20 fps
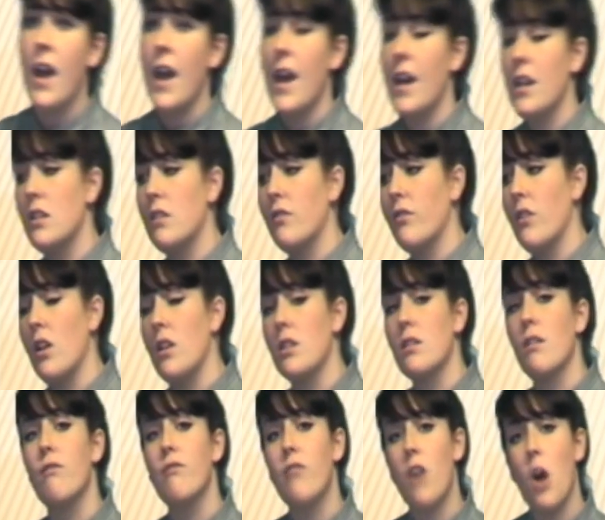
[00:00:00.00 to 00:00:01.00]

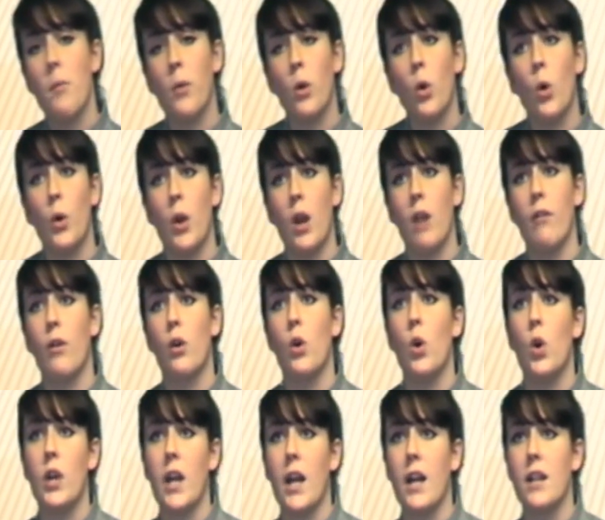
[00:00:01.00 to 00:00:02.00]
interviews, film and audio
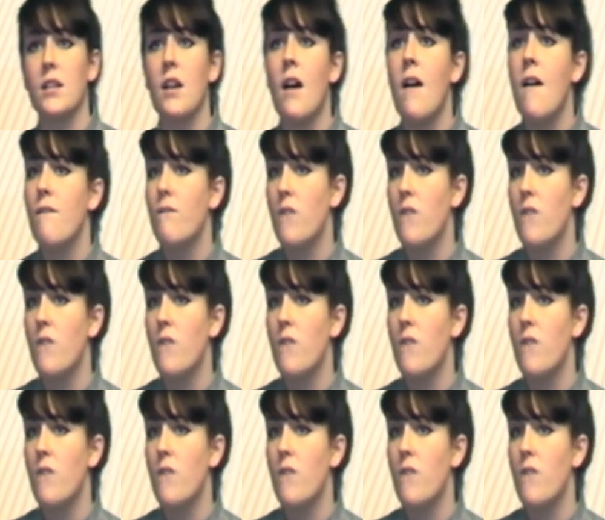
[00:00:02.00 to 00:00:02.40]
recordings,